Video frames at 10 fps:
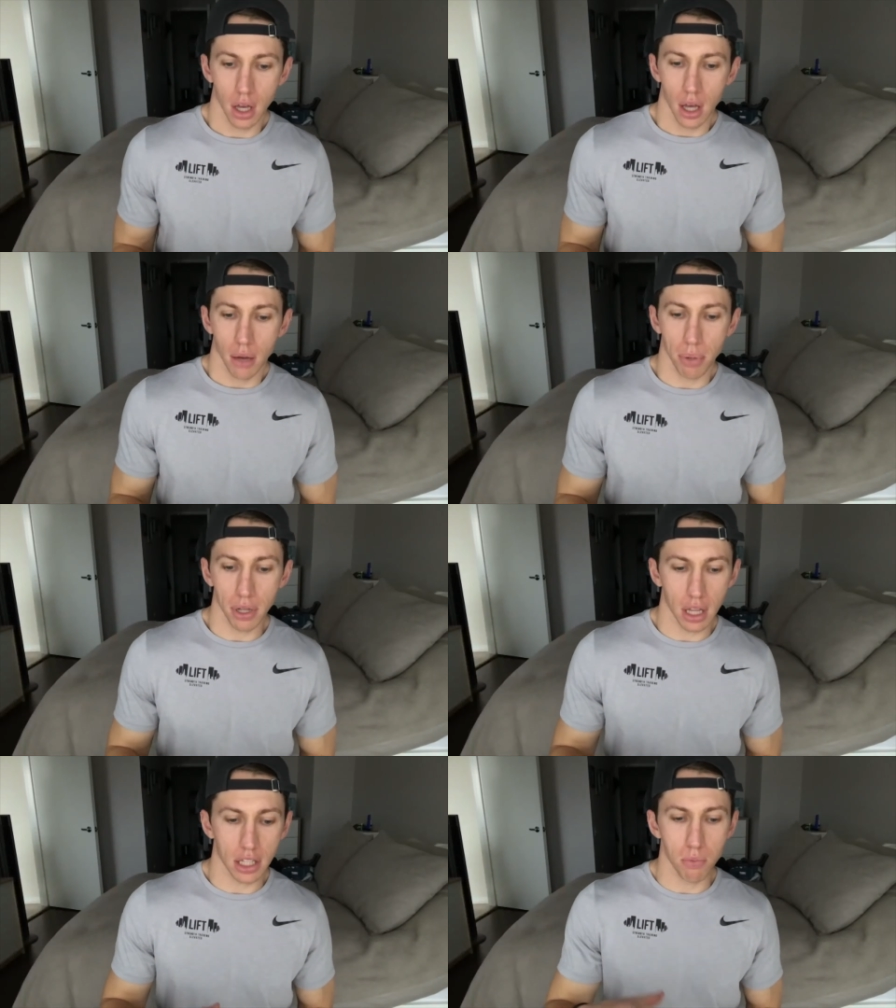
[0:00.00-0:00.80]

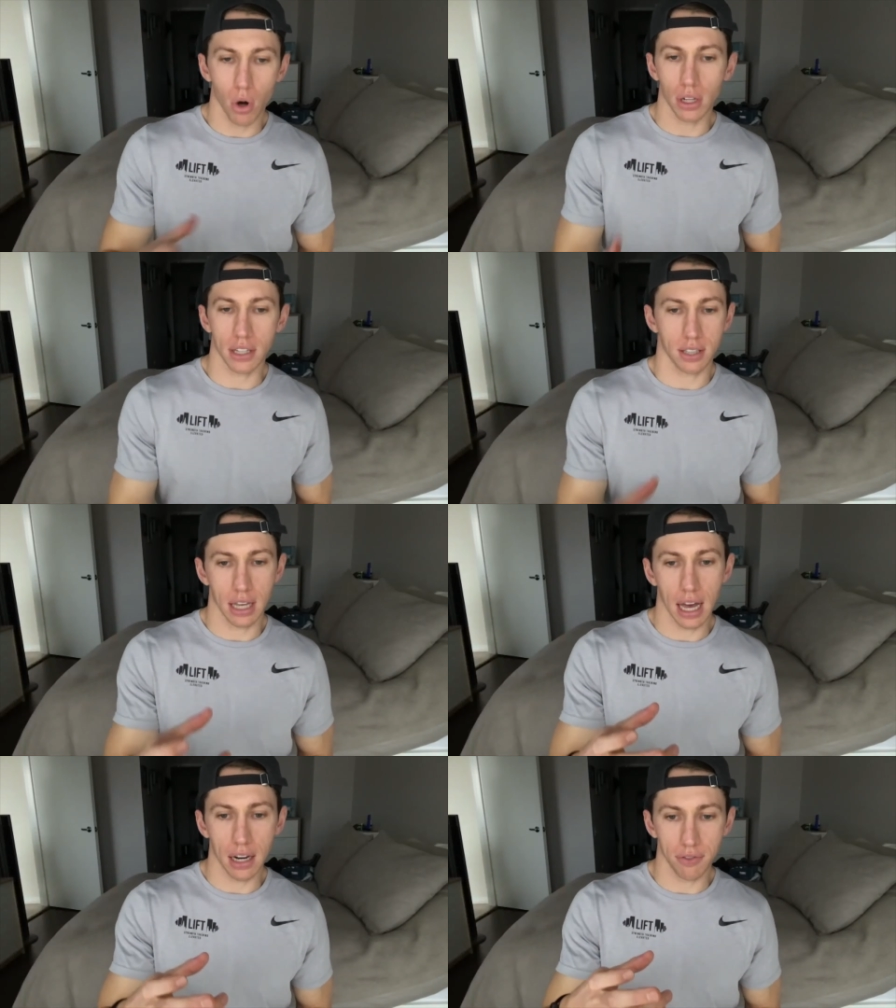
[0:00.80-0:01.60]
But it's more or less to
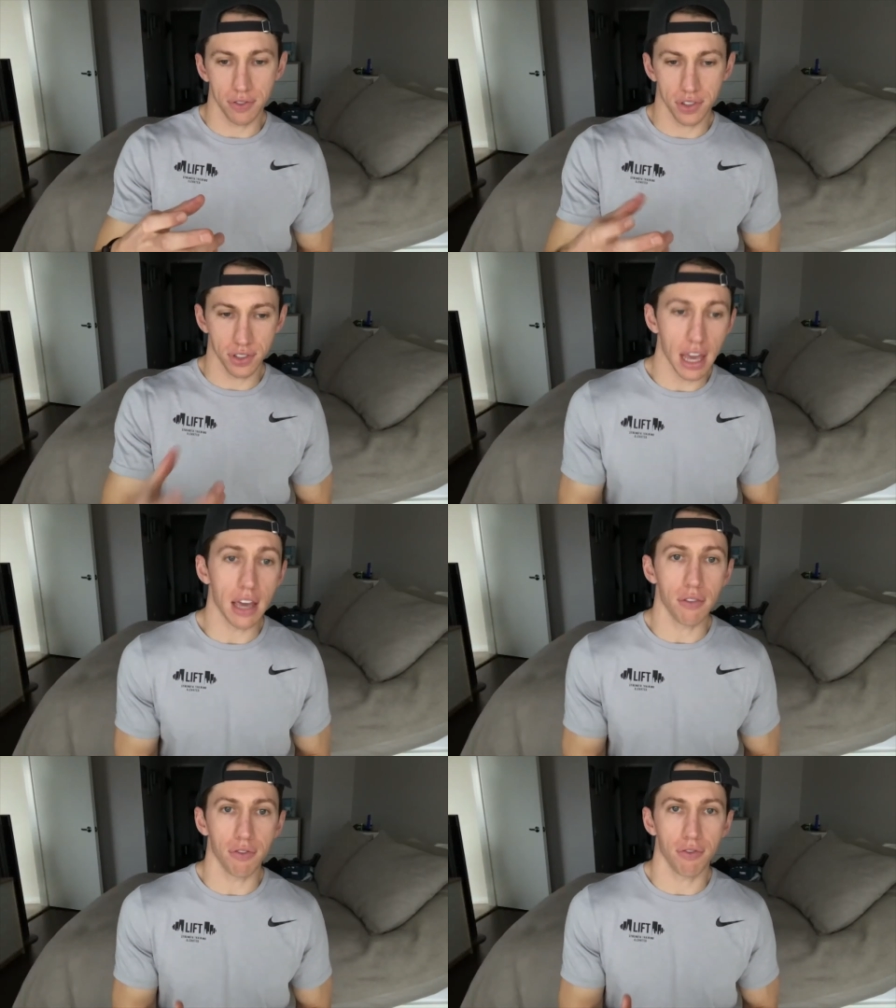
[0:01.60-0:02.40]
kind of
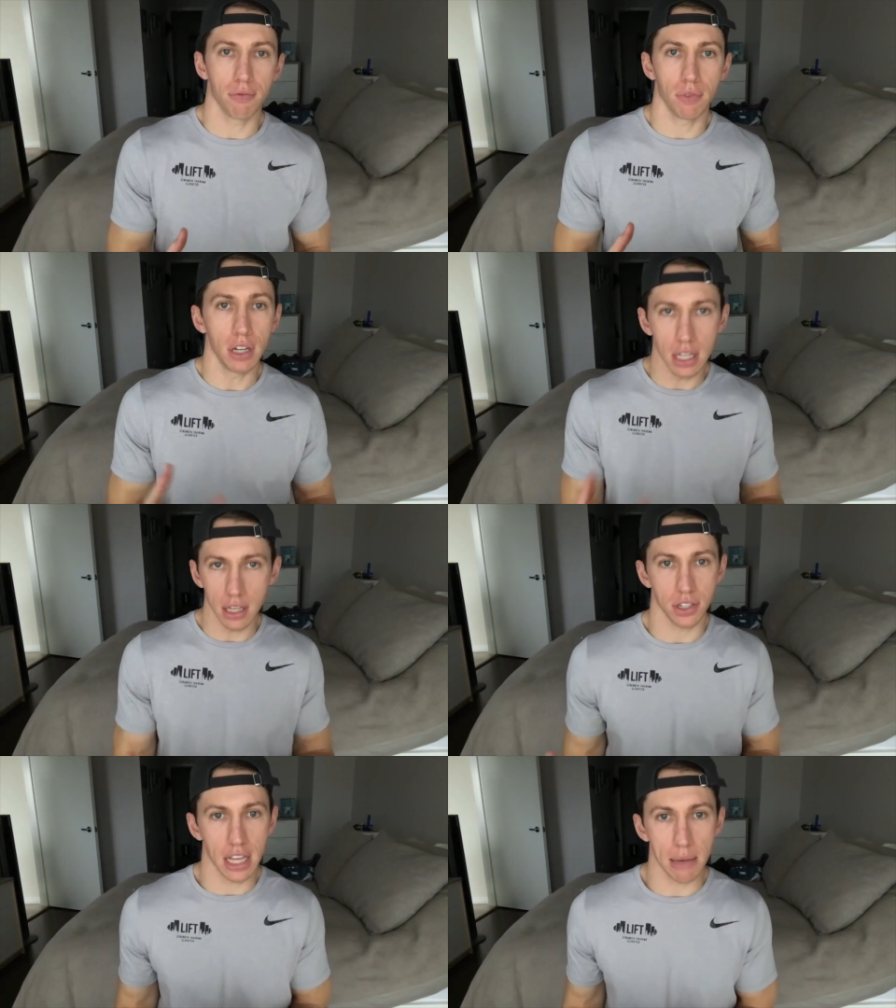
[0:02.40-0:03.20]
save the
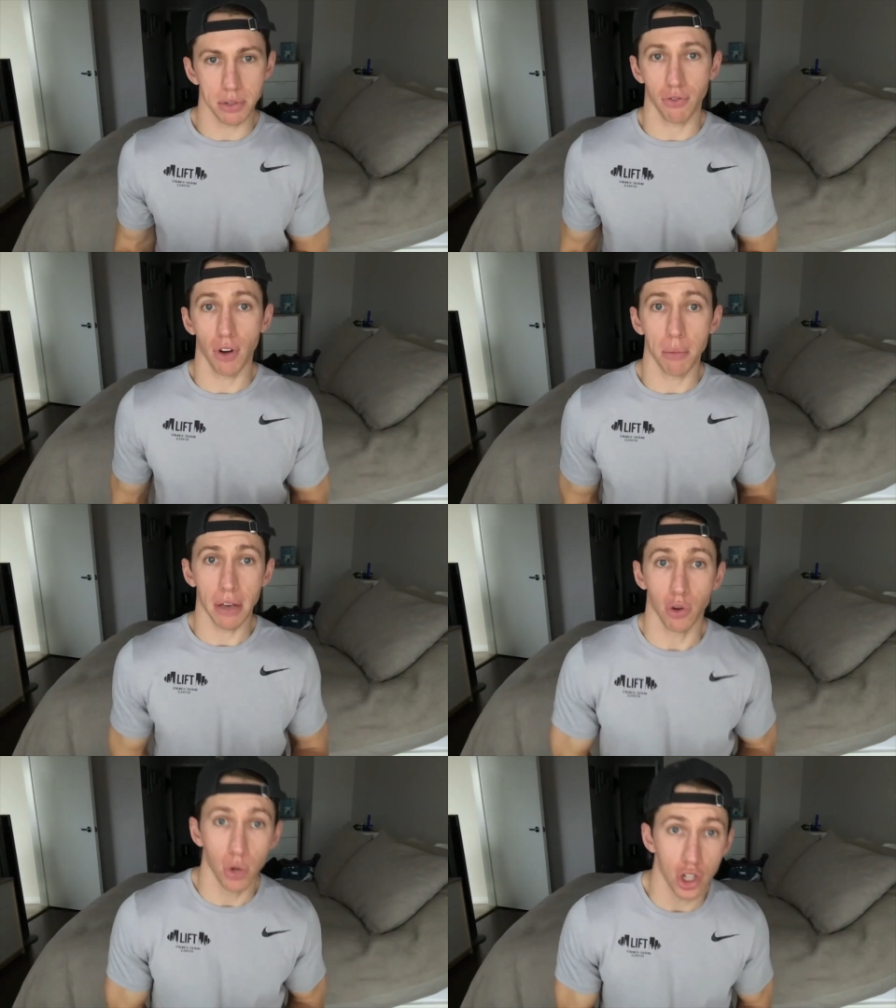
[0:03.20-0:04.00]
knees and hips from,
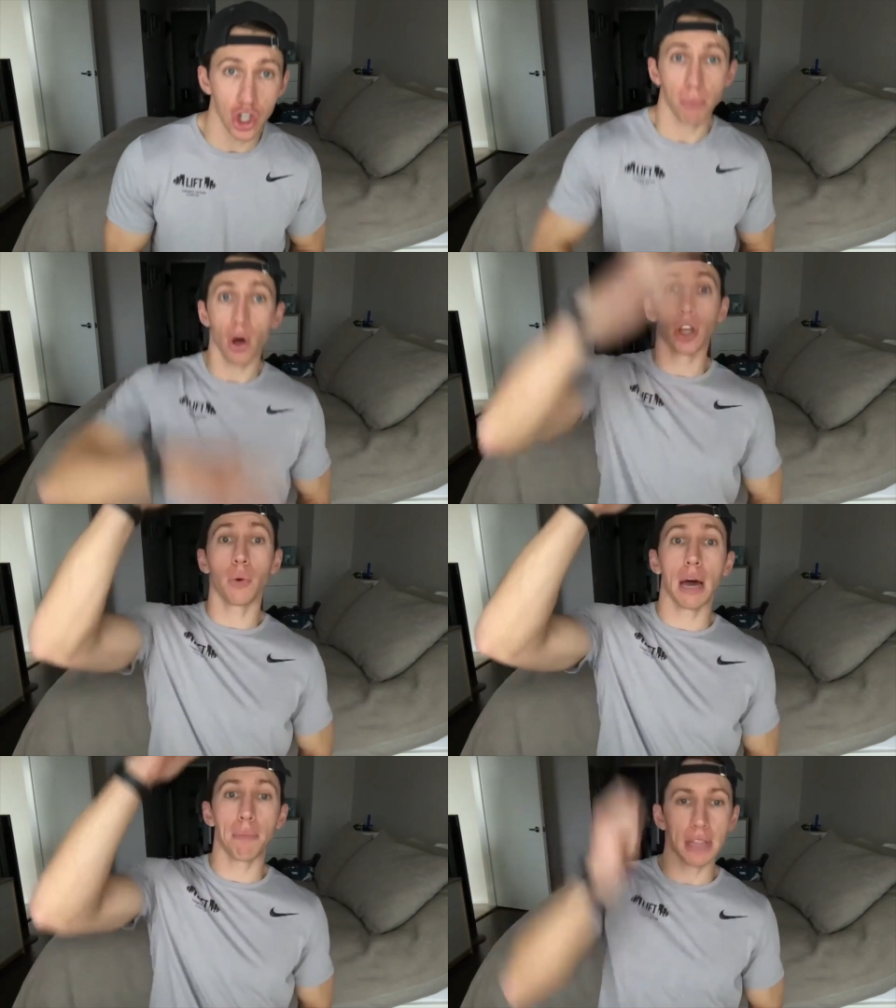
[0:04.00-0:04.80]
if you were to jump all the way
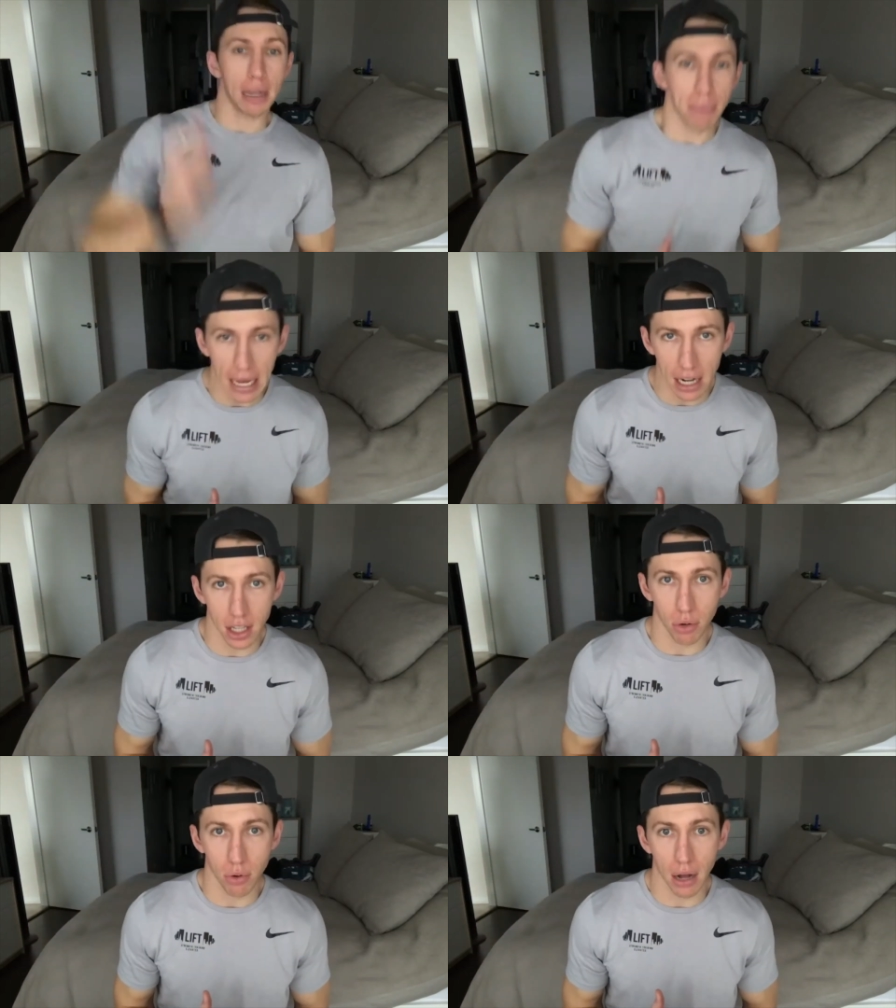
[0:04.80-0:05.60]
up and then back onto the
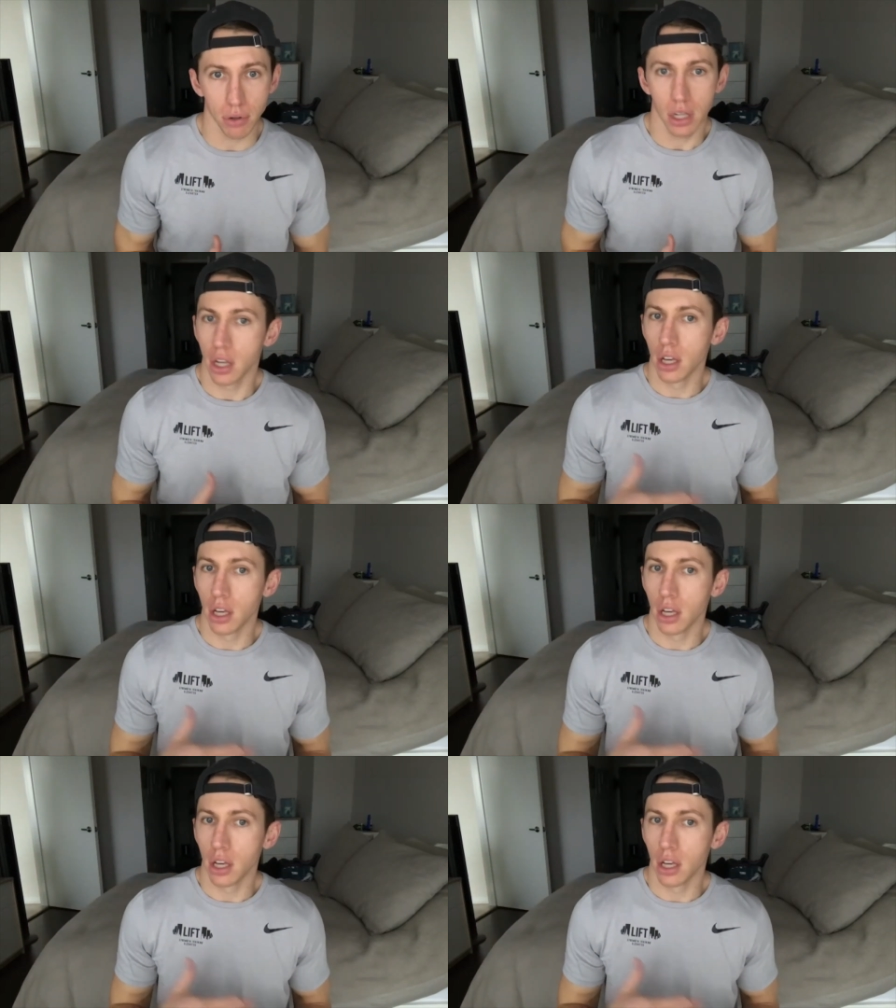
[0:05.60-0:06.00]
ground,